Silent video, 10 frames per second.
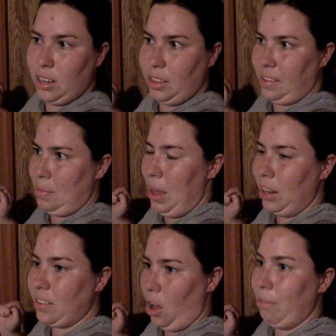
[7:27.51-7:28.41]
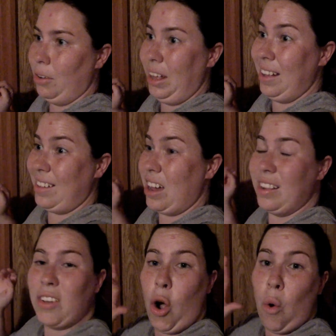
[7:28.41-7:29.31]
The smell is awful. It's got
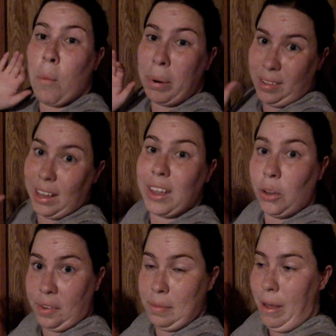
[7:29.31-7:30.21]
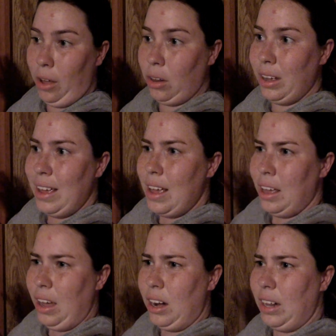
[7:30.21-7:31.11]
its own particular smell.
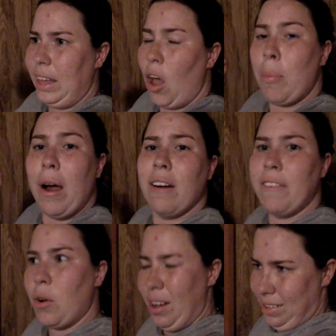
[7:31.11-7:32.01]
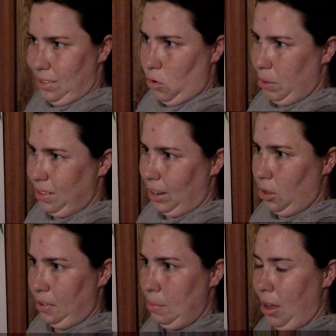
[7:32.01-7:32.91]
Kind of like how Parvo has its own
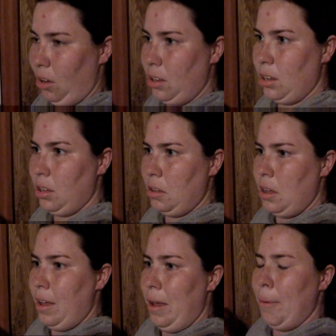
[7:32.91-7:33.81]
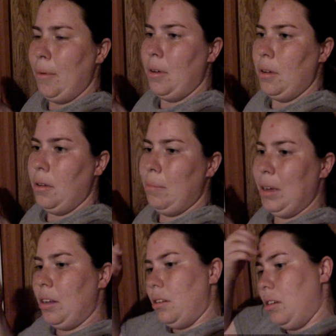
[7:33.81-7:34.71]
particular smell.
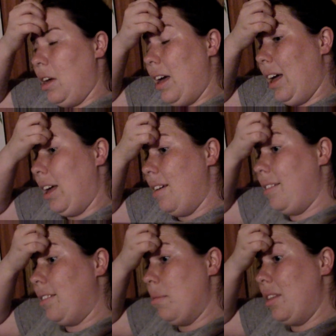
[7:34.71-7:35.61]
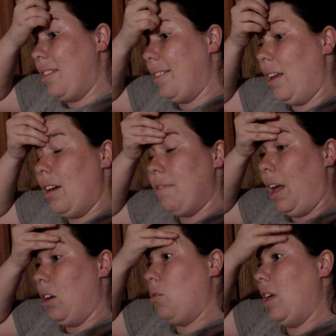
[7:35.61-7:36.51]
But I guess to me the scent of
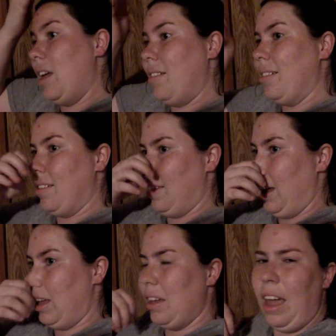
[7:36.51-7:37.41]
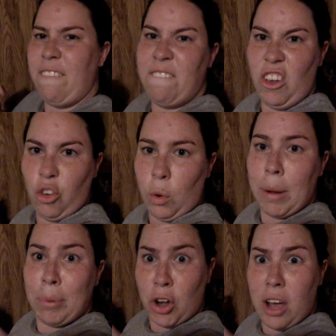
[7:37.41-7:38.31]
anal glands is like a fish went
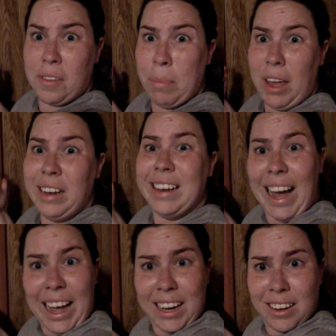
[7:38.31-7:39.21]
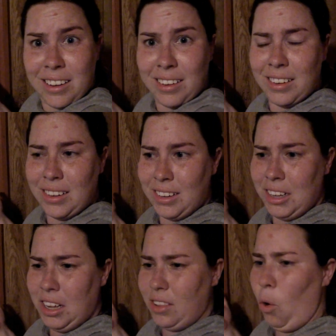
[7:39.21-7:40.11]
up your dog's butt and died.
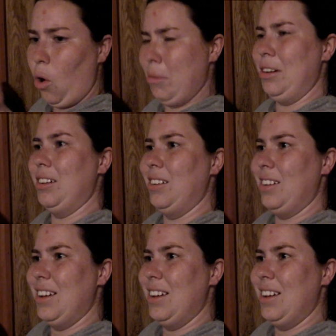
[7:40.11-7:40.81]
It's horrible.